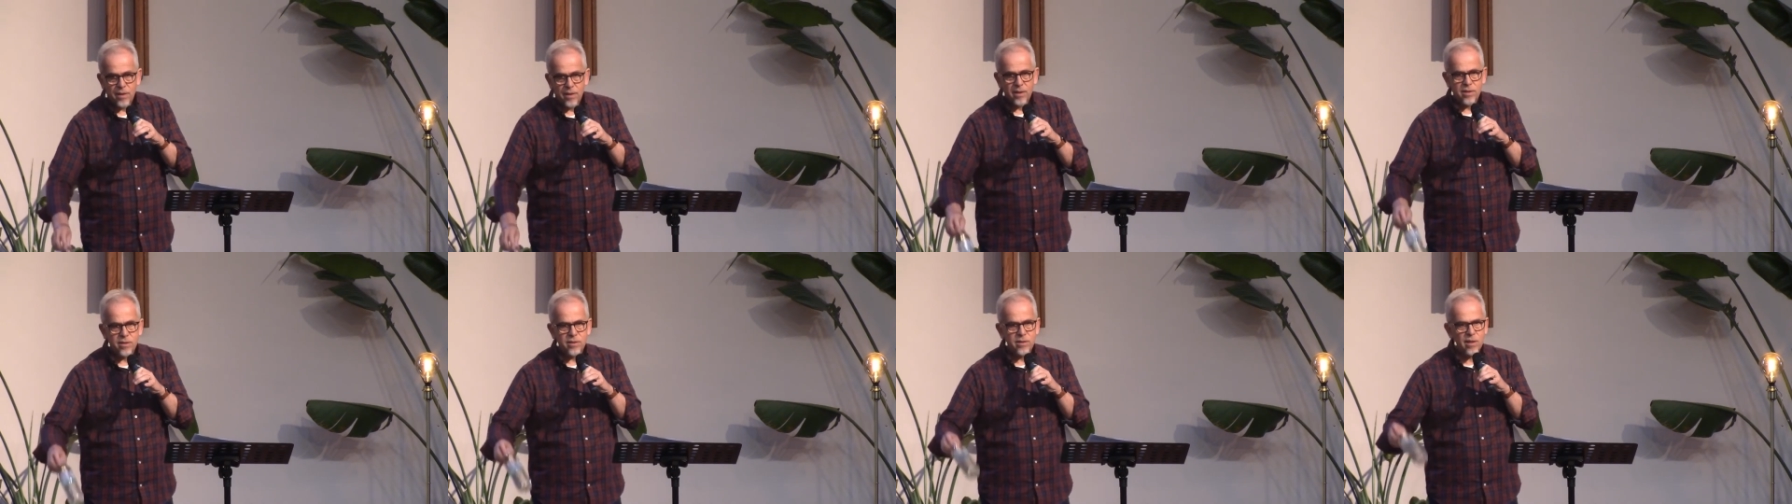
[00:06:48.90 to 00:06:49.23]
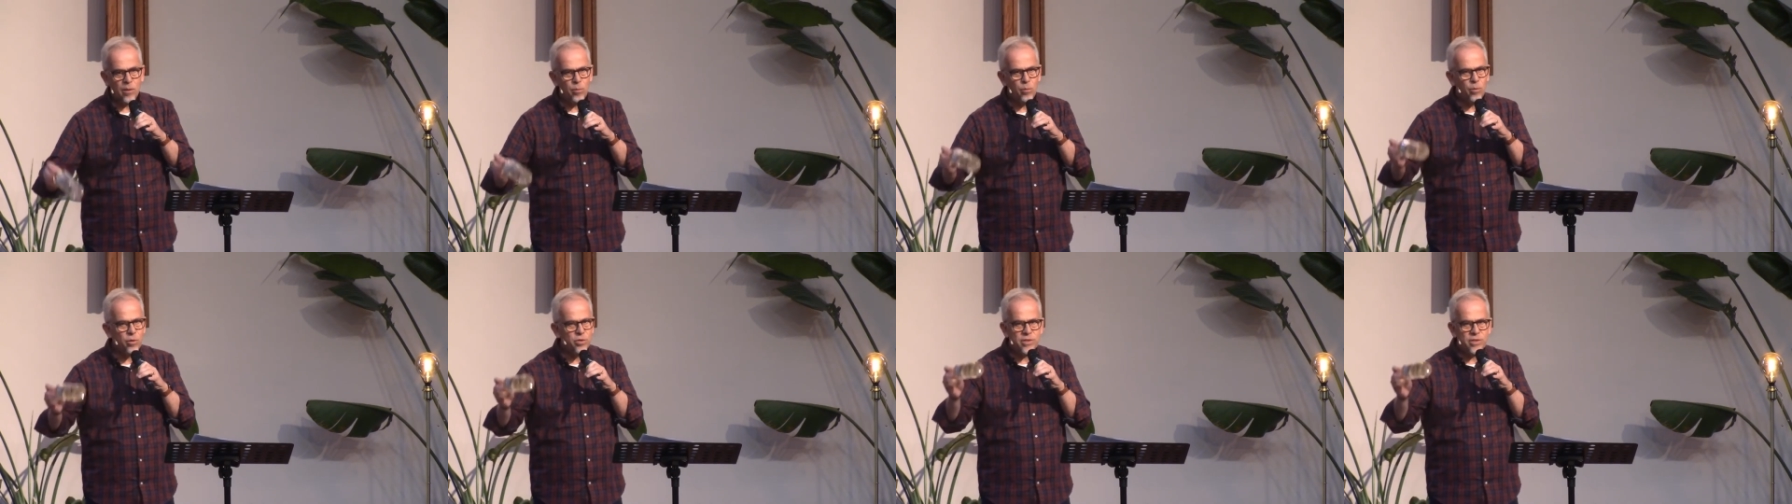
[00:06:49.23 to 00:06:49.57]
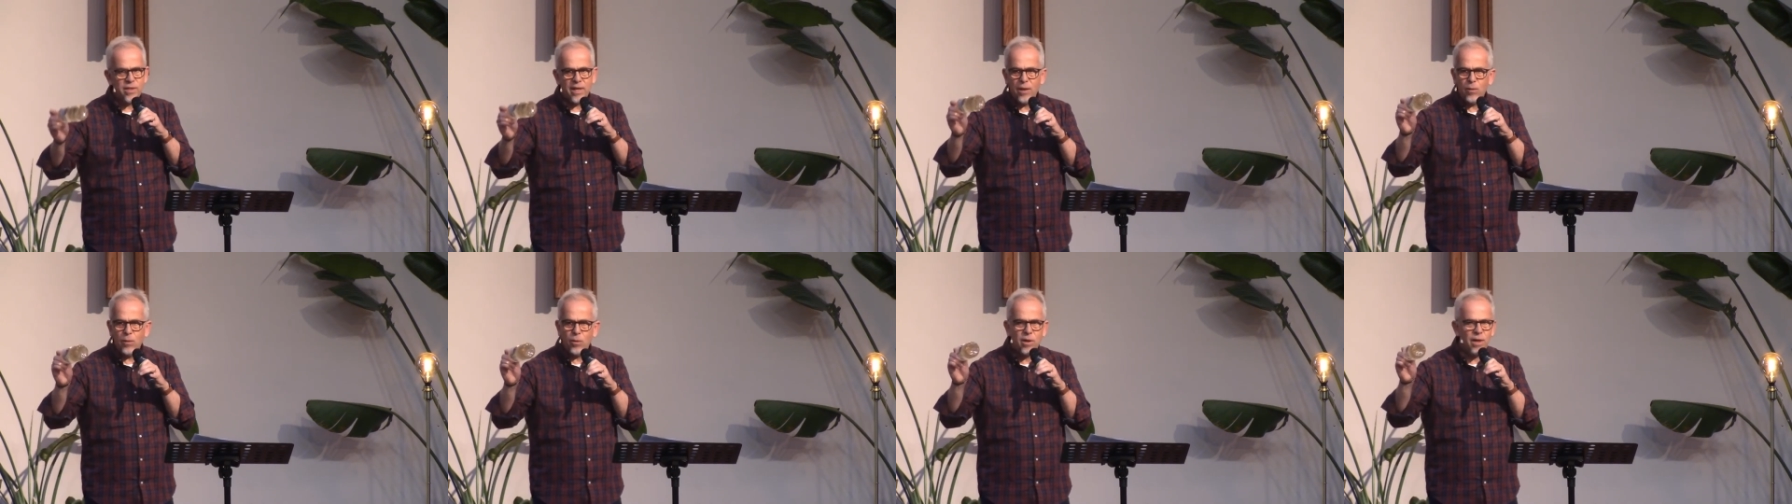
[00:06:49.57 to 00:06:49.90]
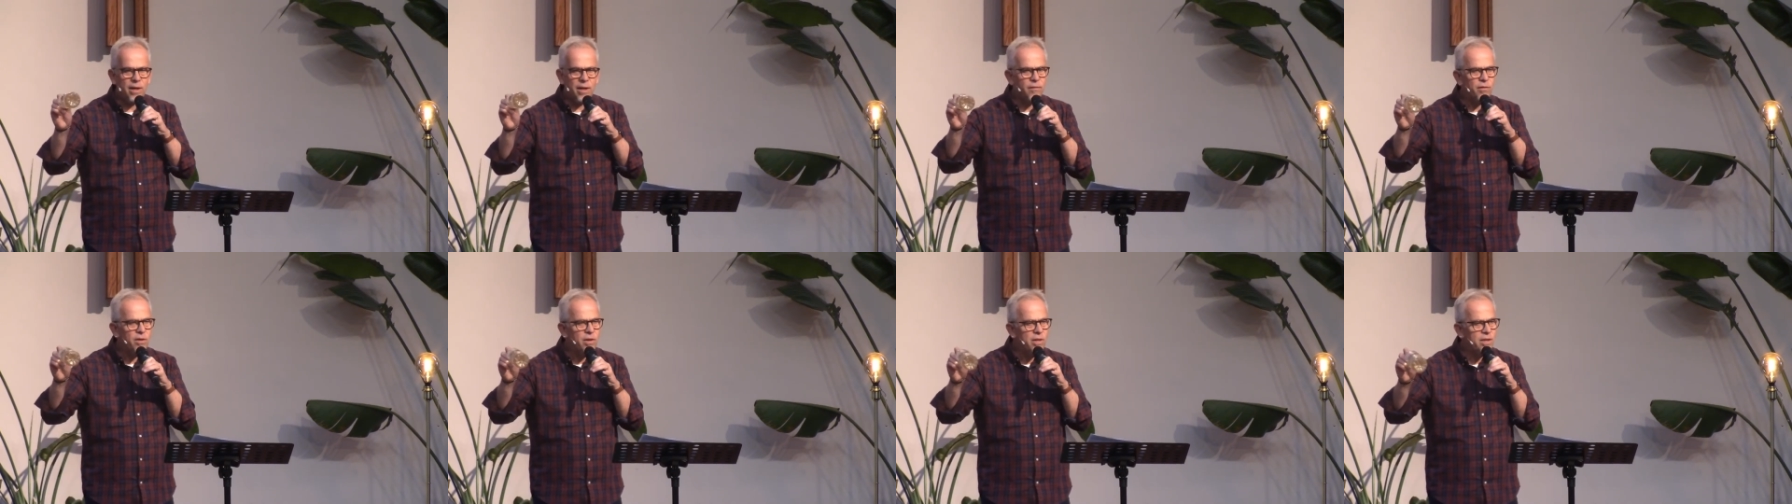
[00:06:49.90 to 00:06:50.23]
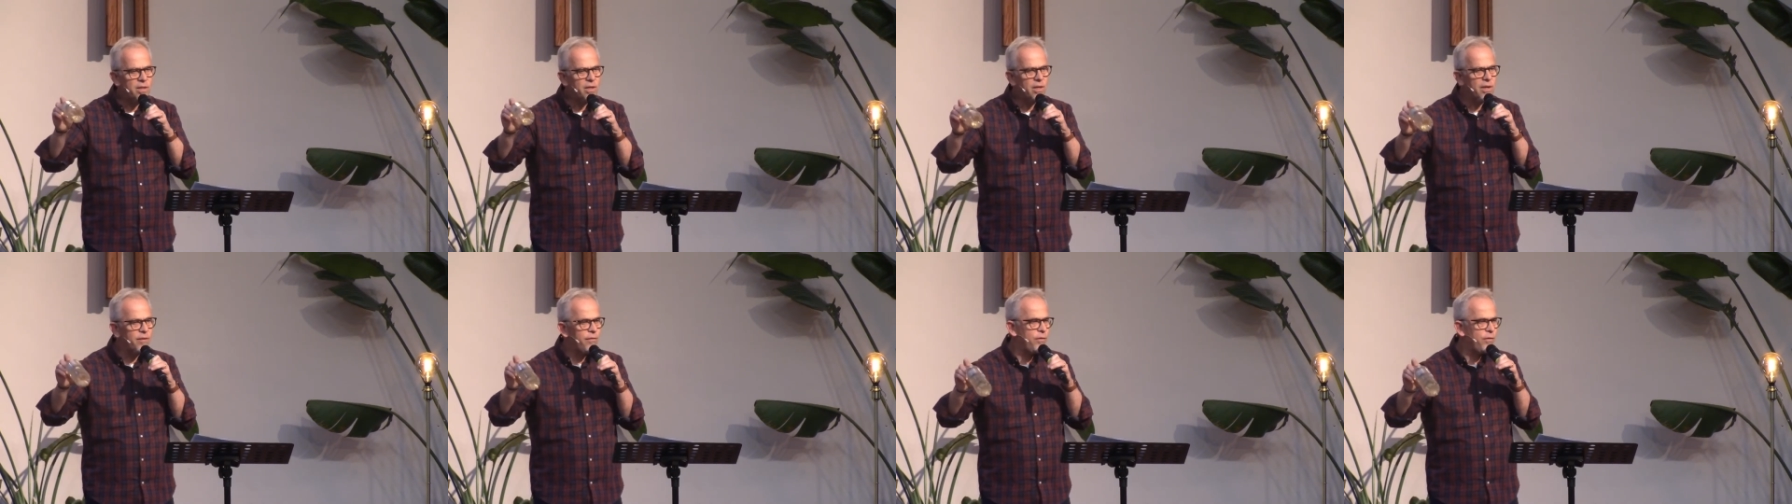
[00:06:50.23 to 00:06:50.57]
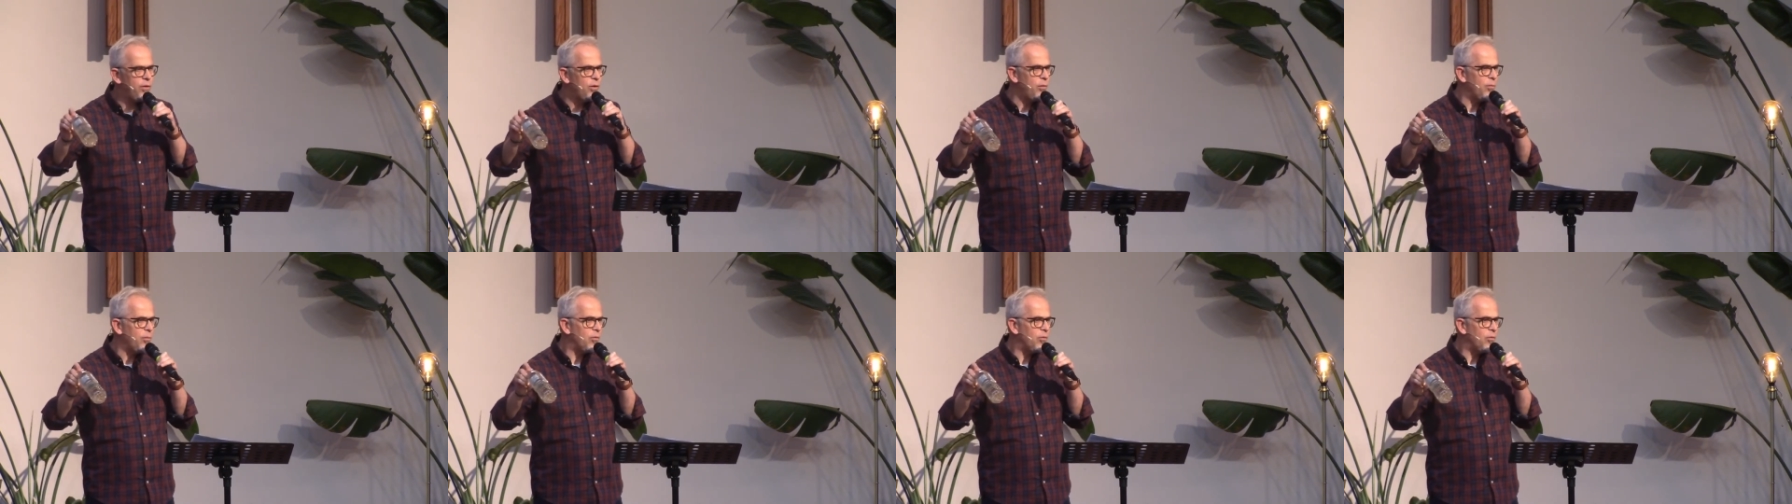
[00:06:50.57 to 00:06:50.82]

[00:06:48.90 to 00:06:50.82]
Some will say, Well, I have only done a few